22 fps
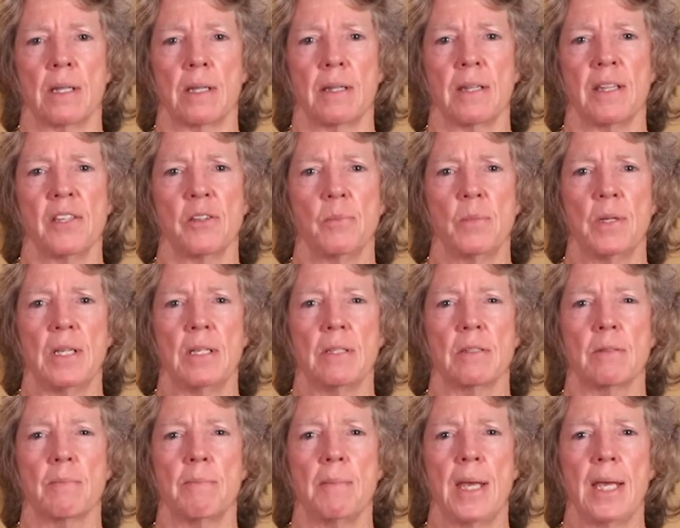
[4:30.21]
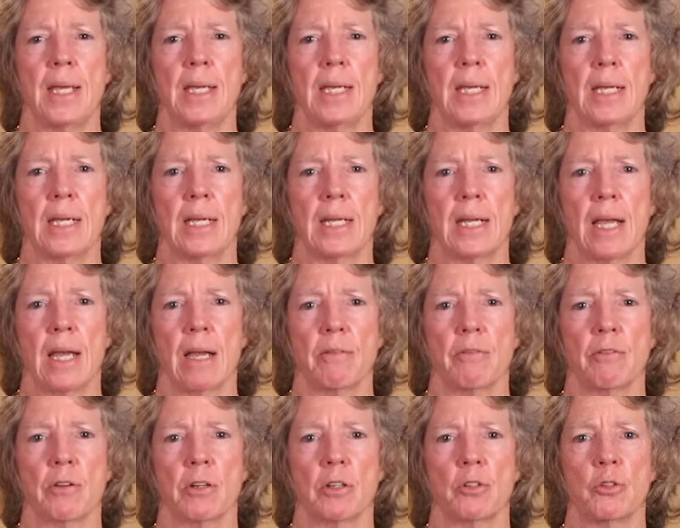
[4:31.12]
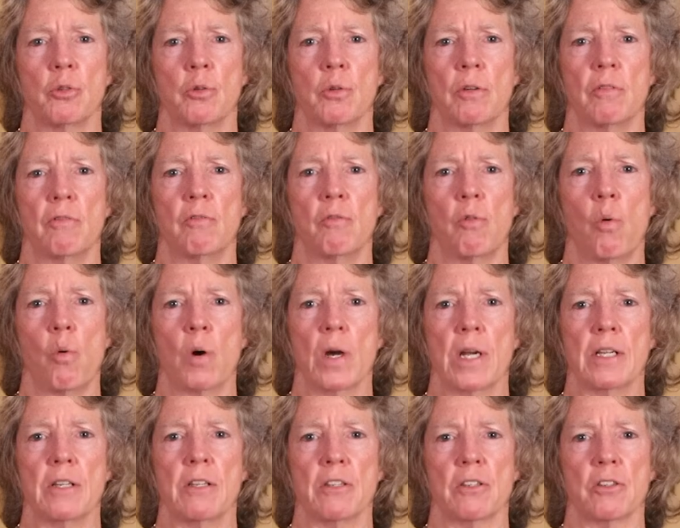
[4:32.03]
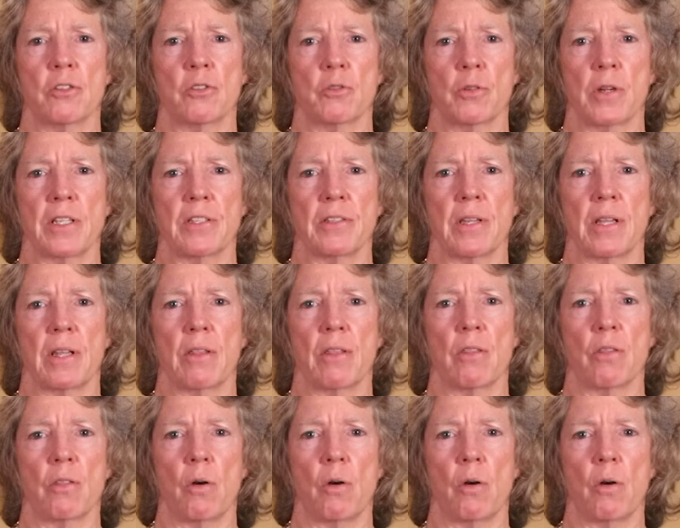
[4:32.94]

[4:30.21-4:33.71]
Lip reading: This means making an effort to avoid distressing